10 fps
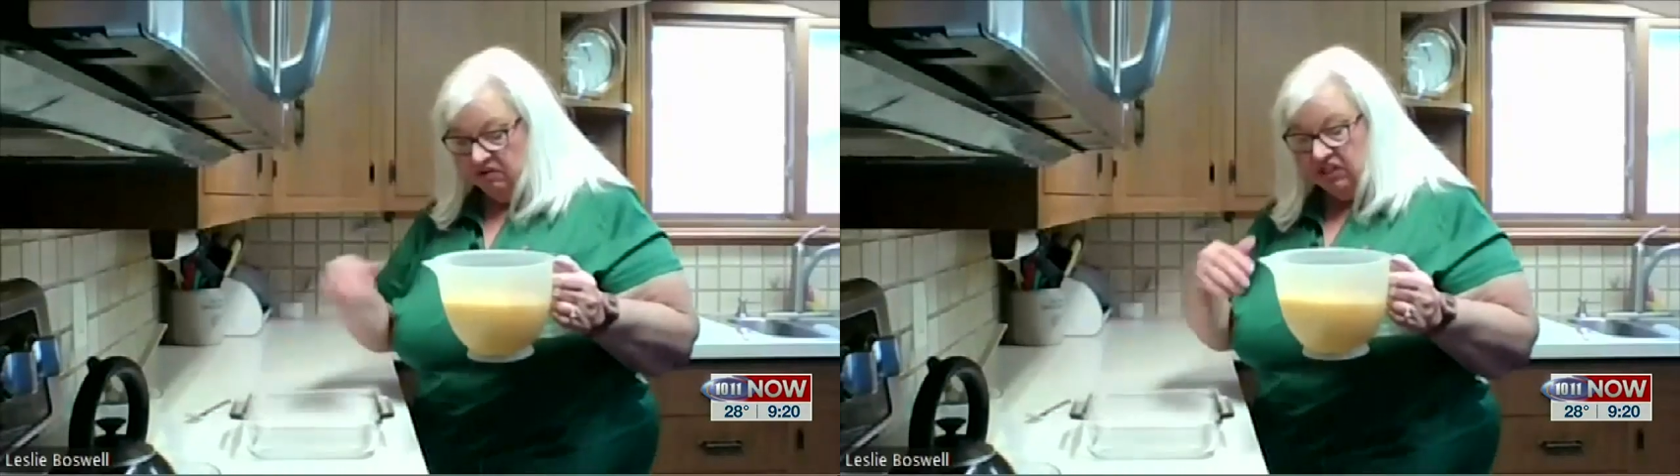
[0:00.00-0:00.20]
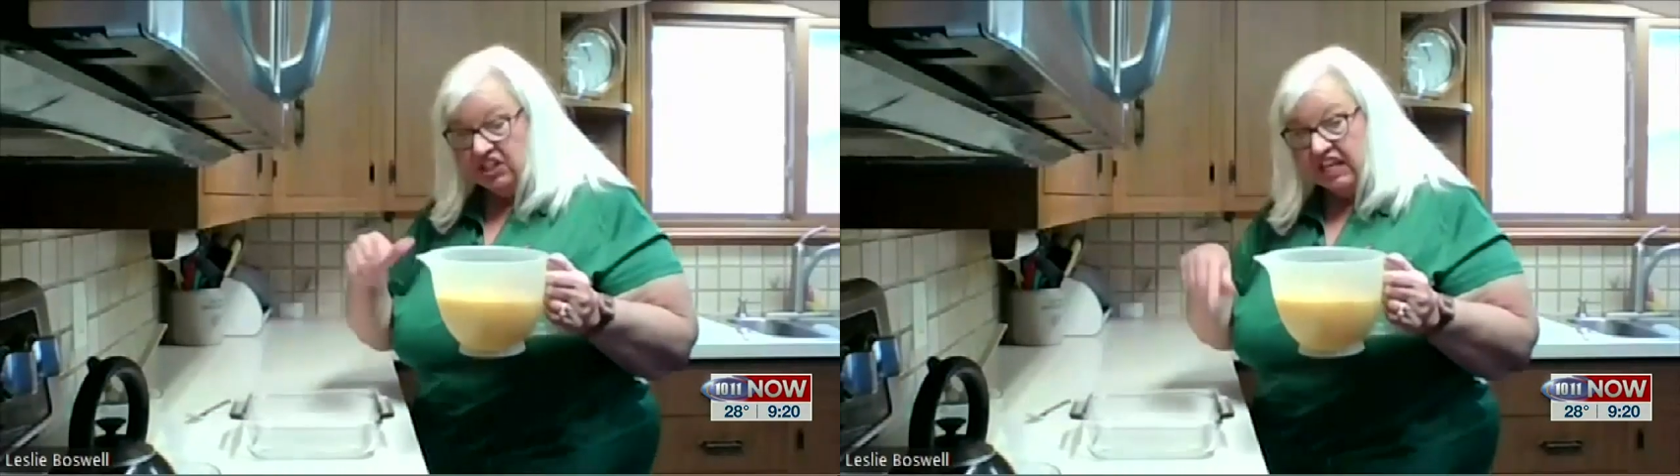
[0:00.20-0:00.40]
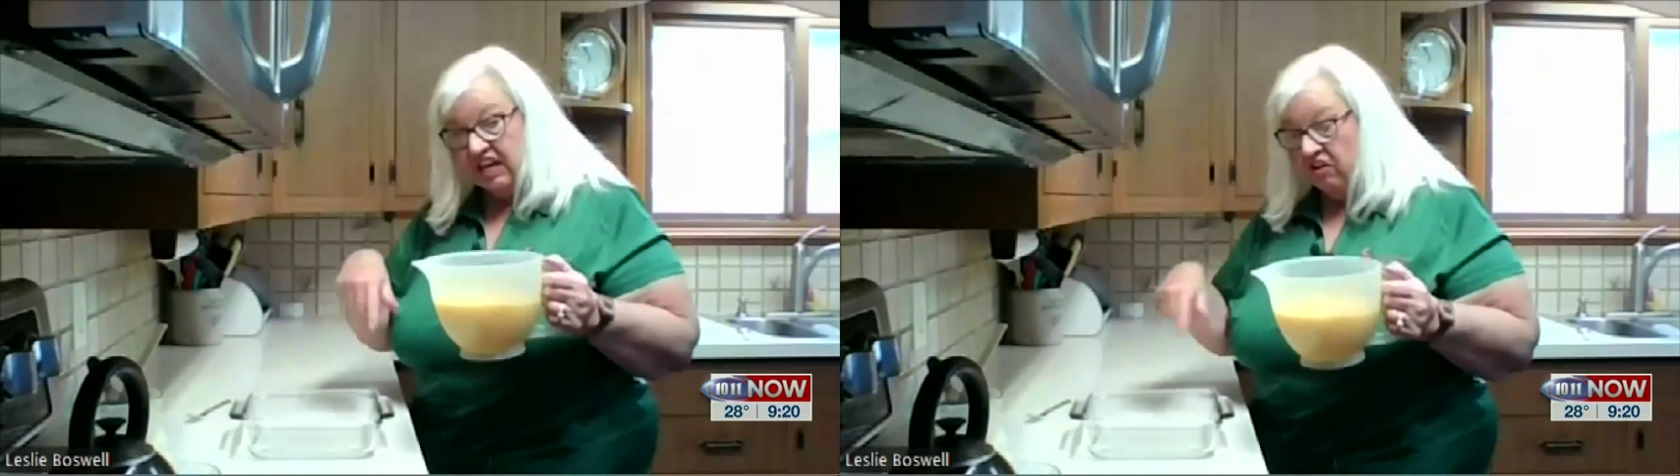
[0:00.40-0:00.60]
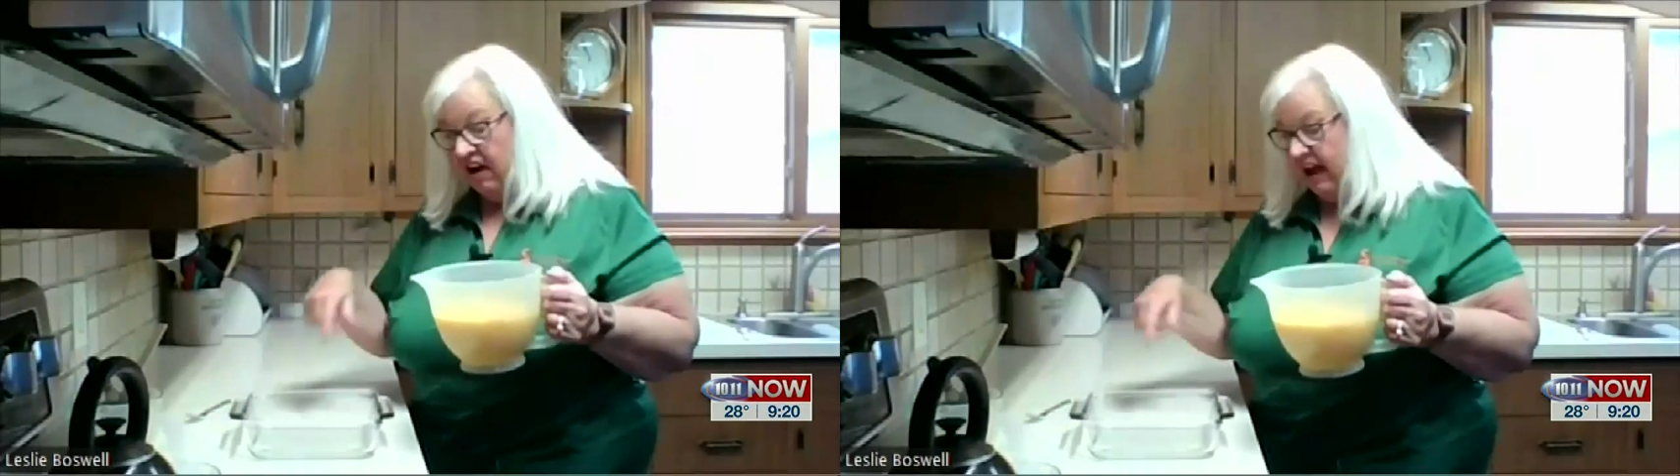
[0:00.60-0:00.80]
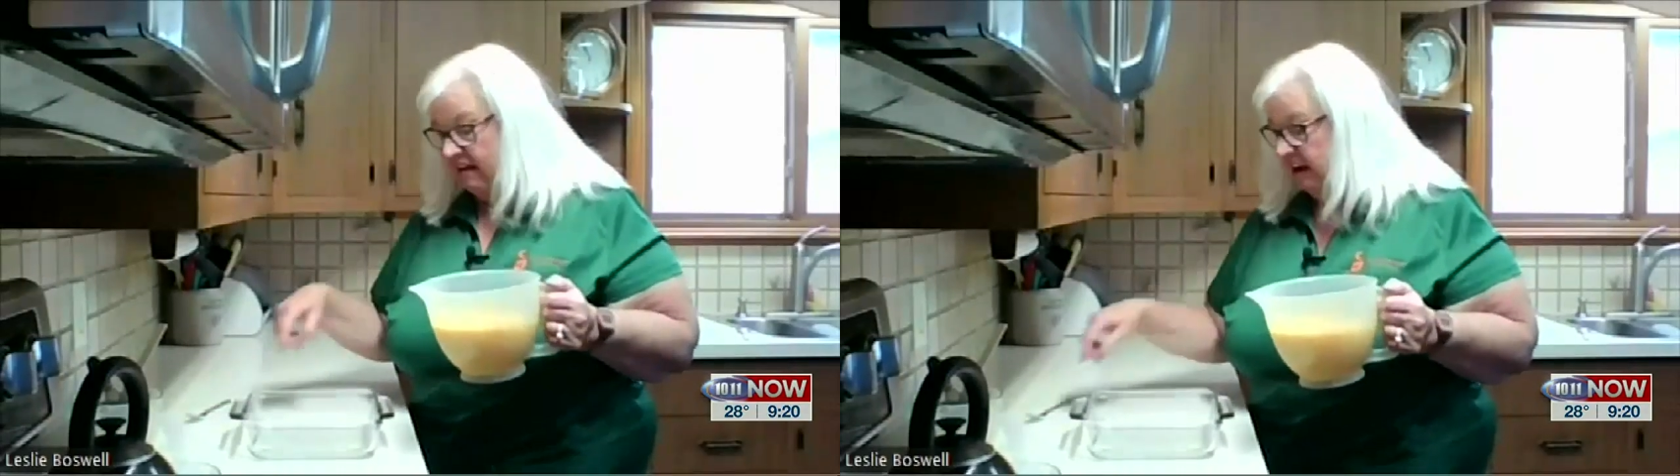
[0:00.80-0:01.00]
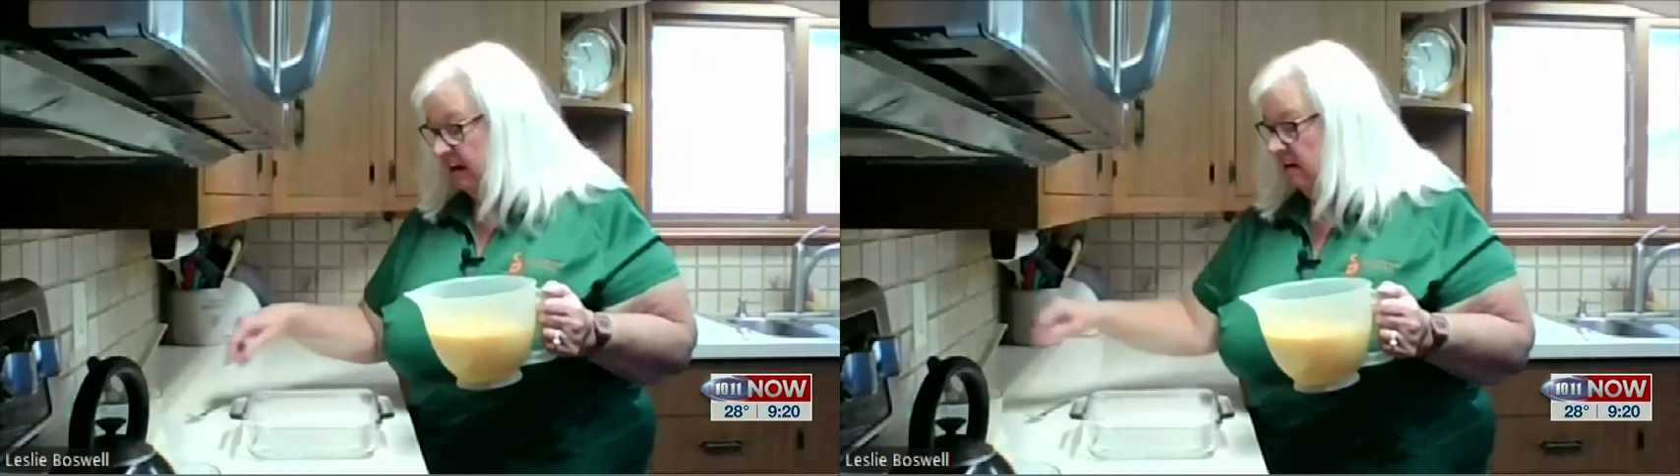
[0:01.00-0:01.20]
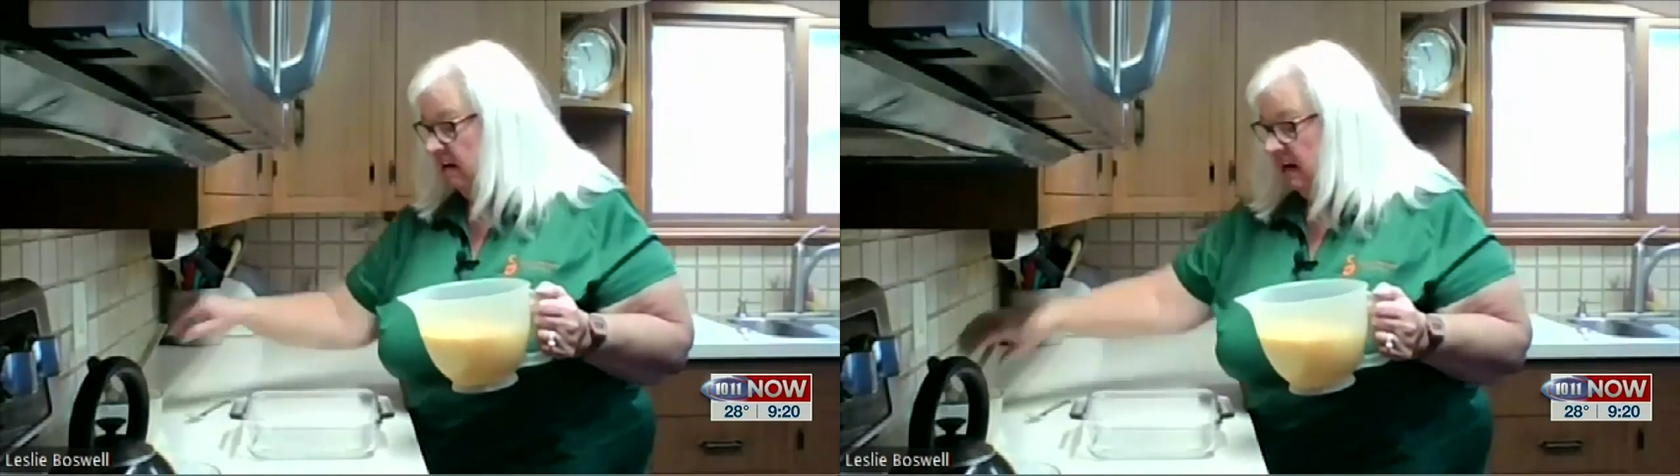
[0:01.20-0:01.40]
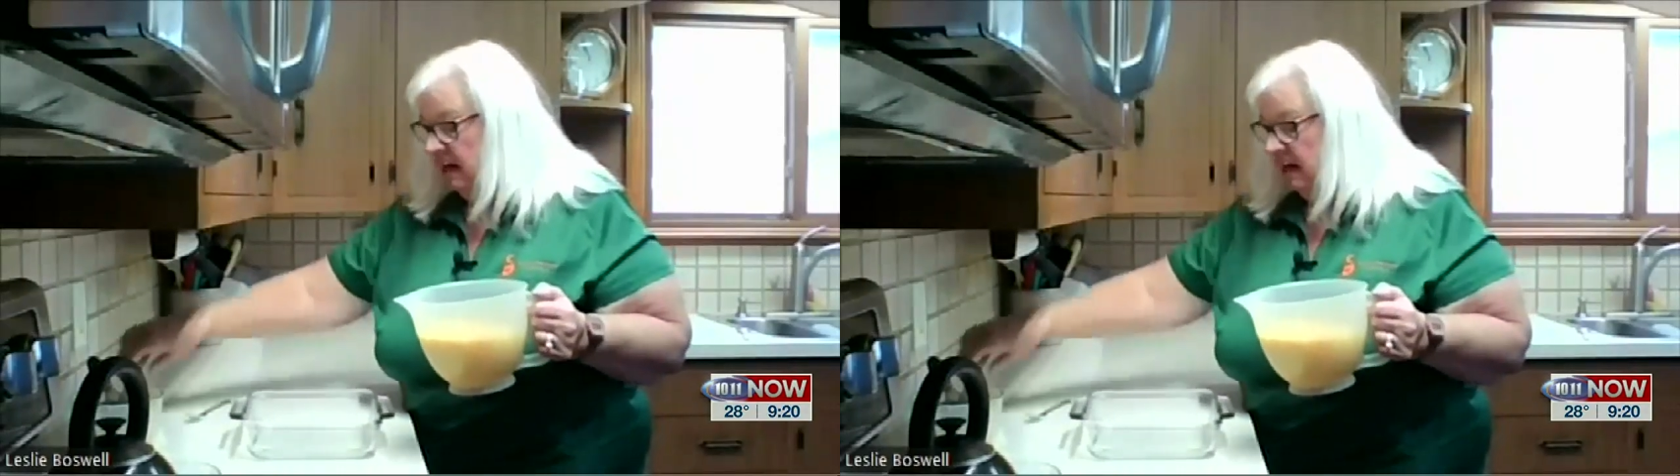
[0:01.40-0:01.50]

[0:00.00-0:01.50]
just the other half here.